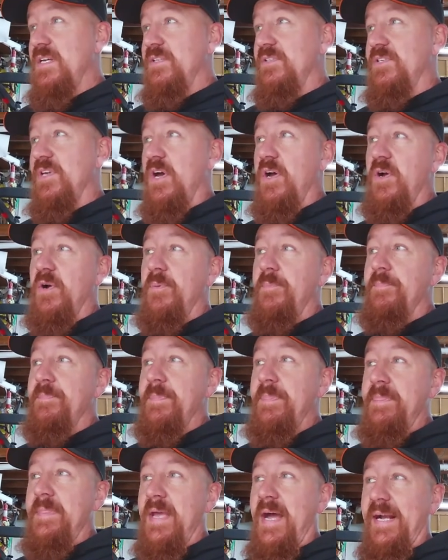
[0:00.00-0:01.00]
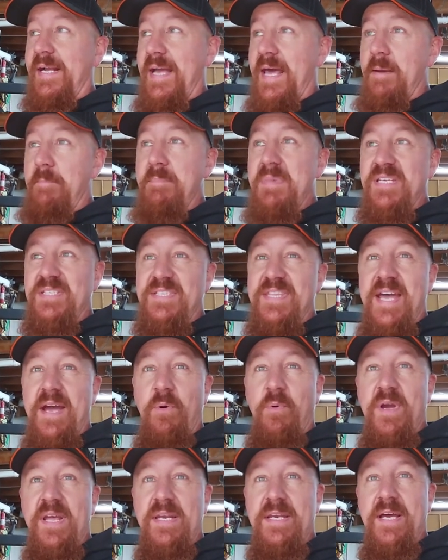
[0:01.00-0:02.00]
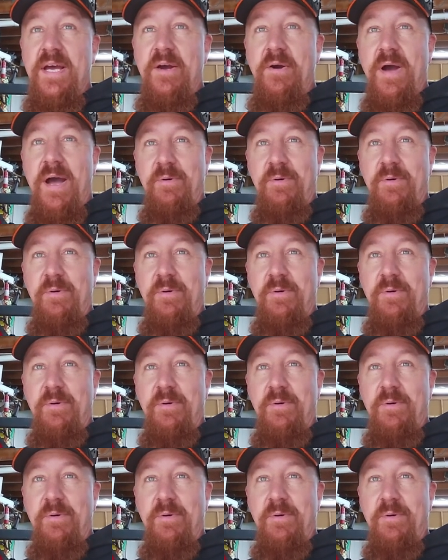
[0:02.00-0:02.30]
So I kind of missed that window.